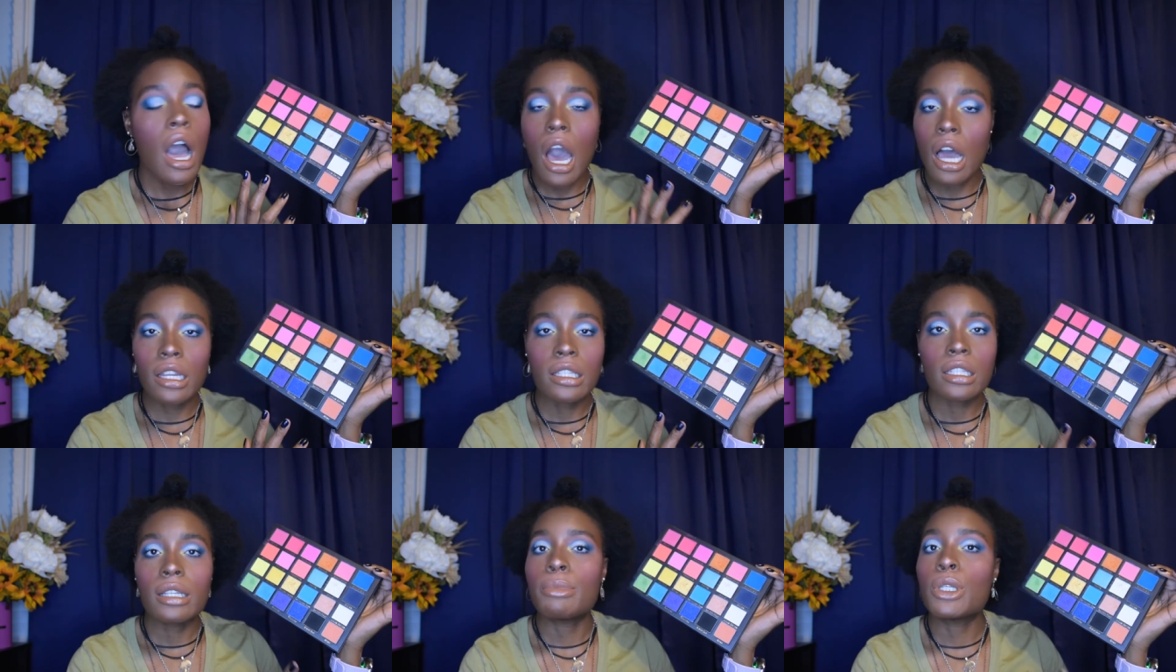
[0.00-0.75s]

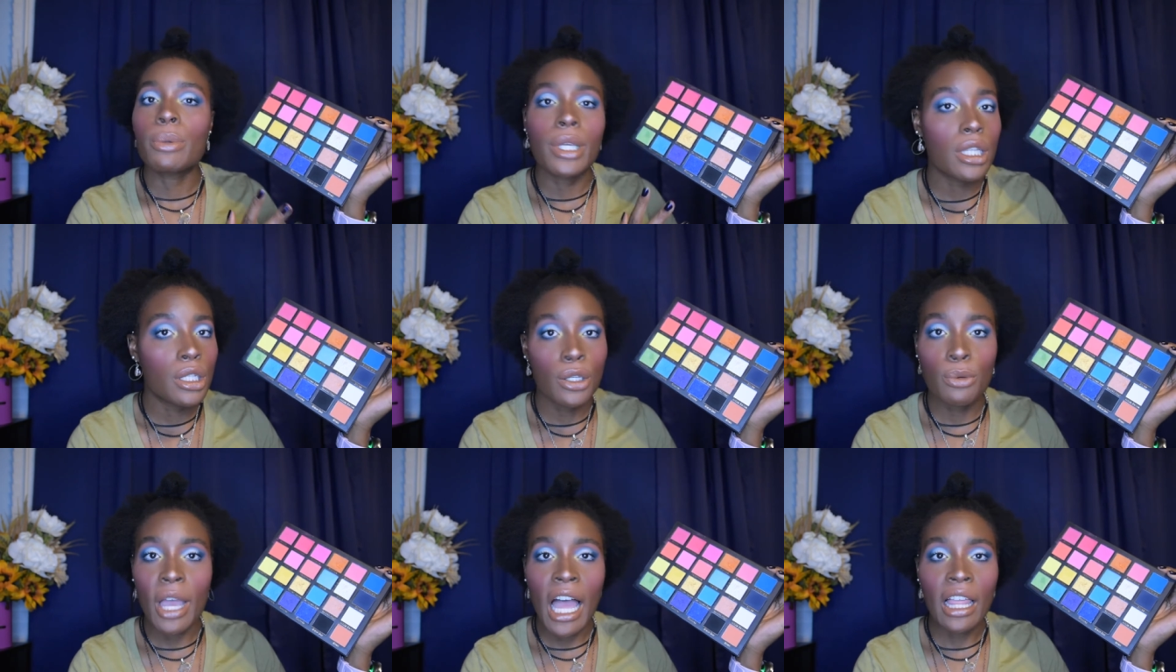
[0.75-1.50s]
honestly, between the
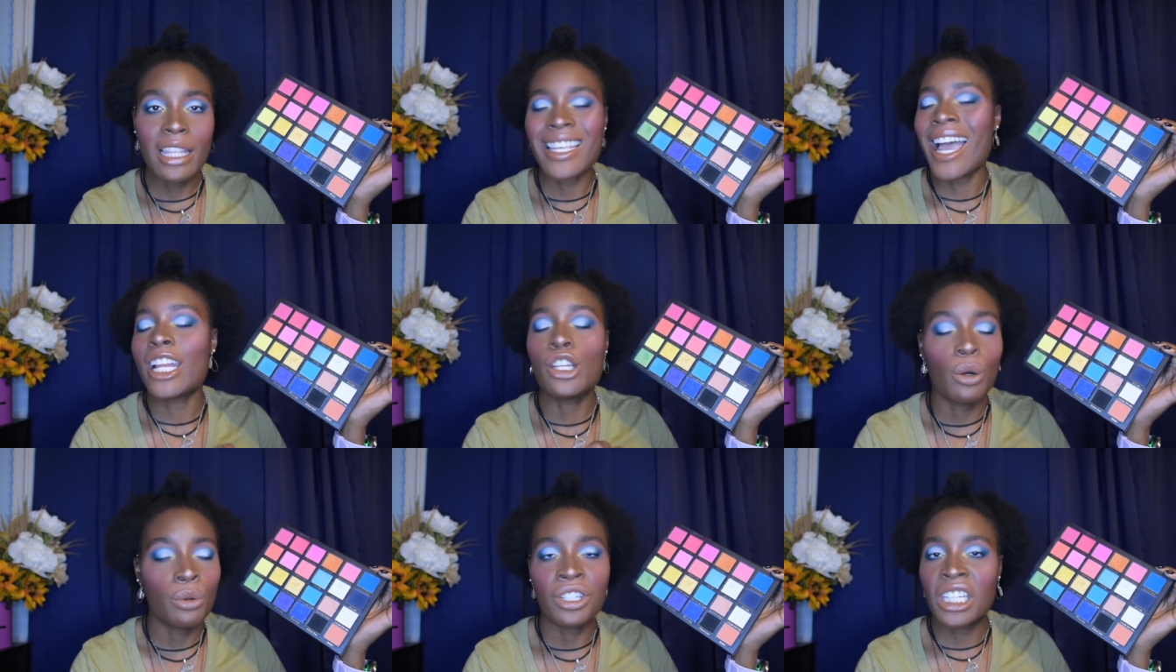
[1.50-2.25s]
two palettes, I
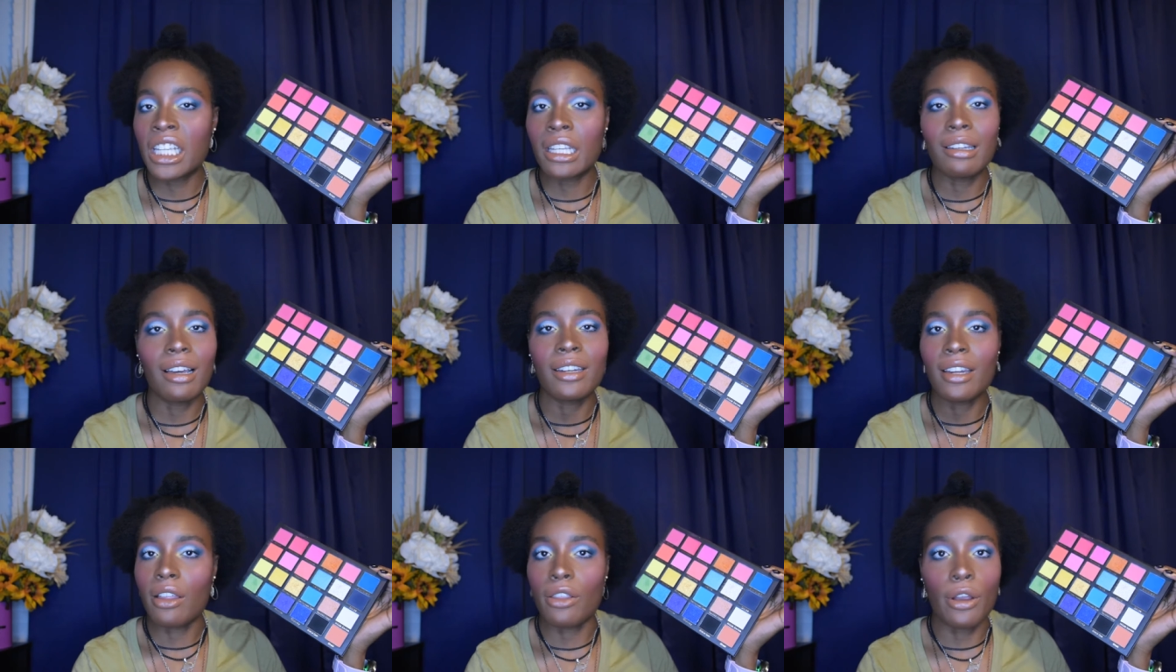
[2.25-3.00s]
don't need
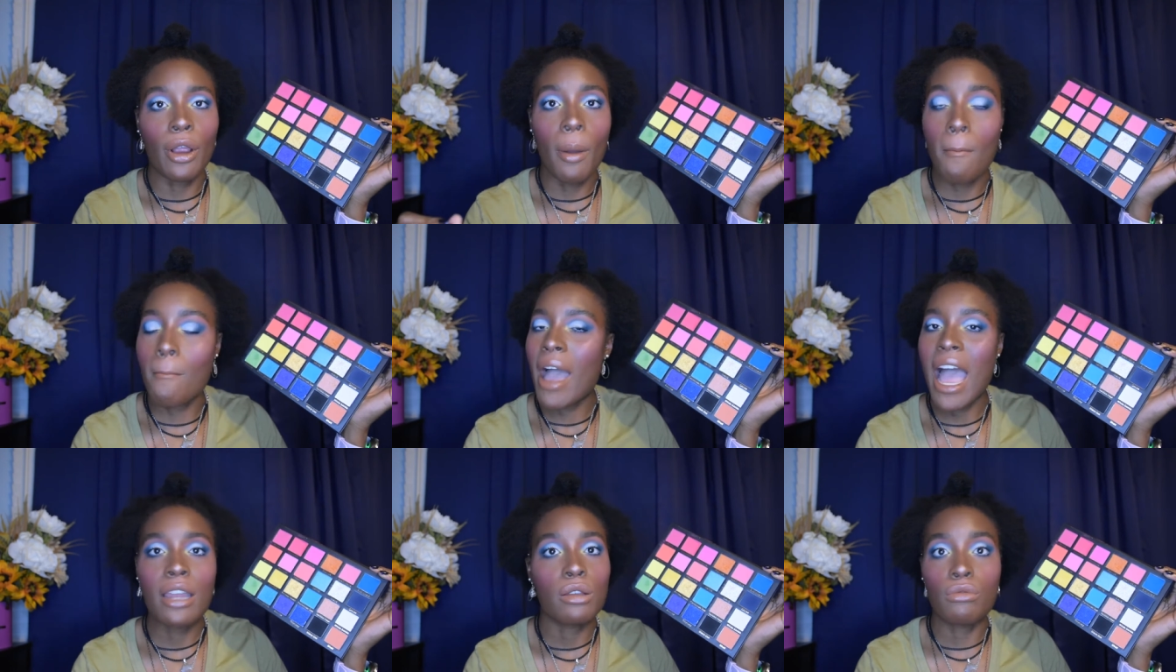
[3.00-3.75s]
another
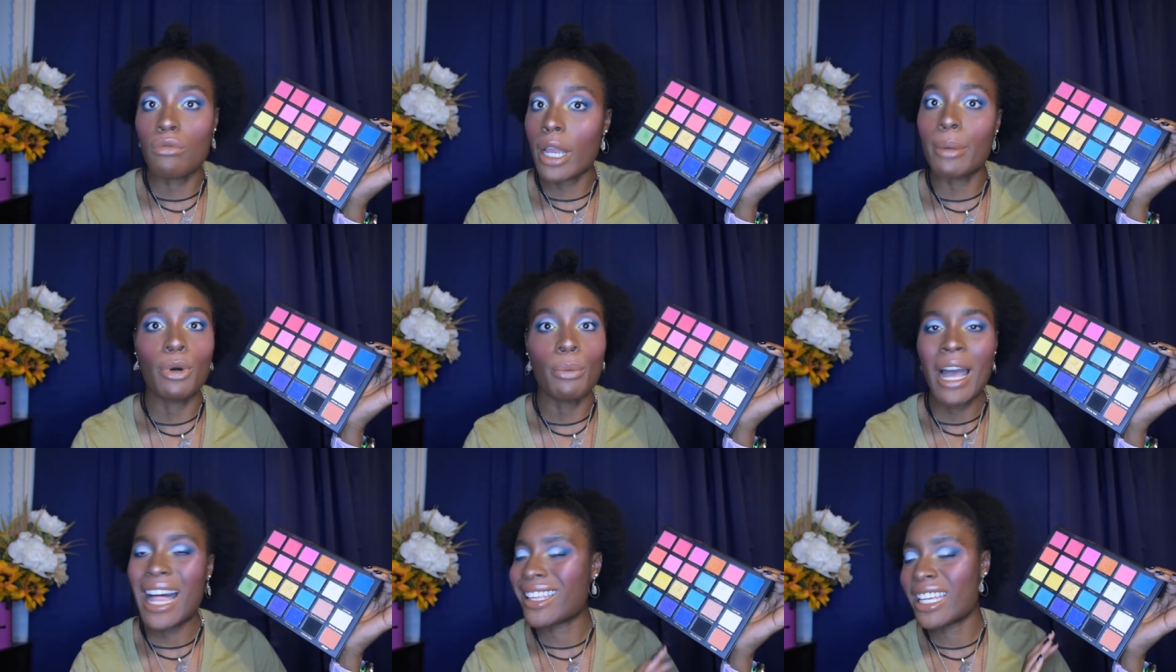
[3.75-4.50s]
matte rainbow
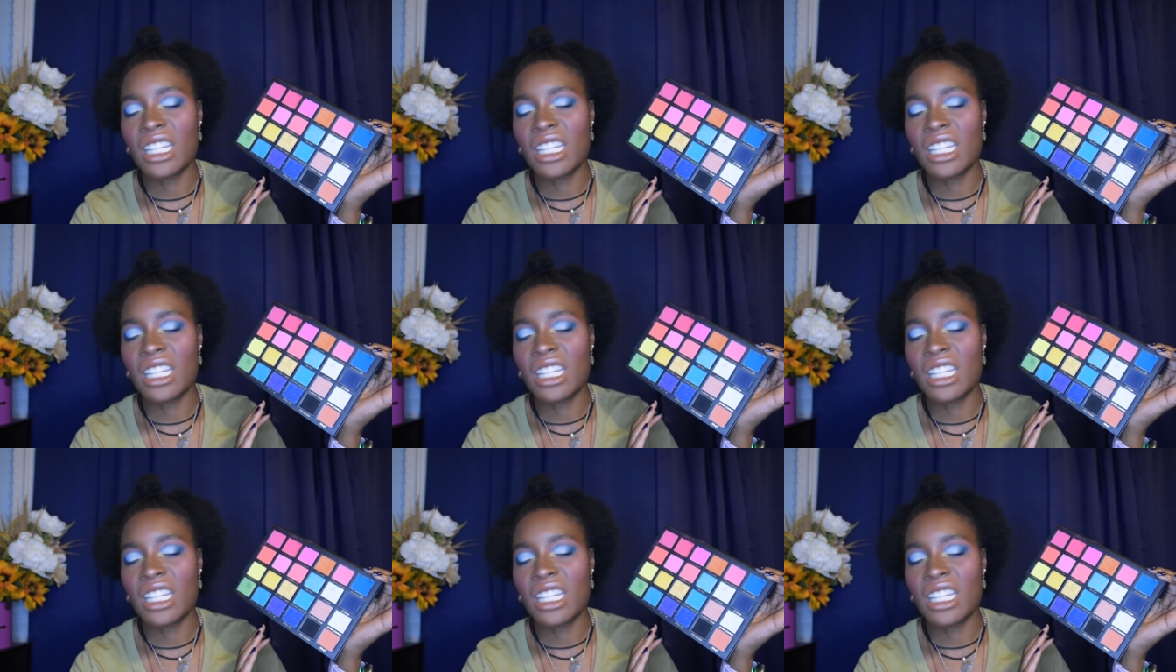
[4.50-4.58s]
palette.